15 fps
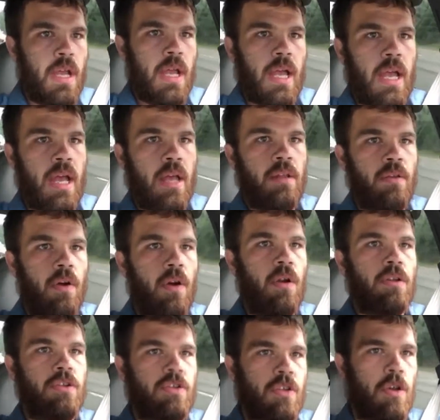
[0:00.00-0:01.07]
and
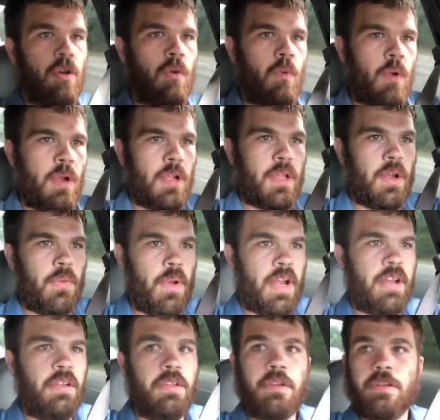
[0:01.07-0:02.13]
also working a
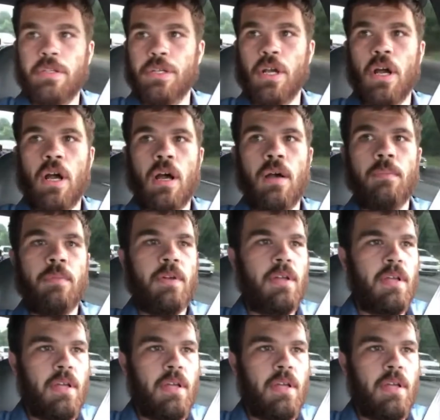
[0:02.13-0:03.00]
regular job.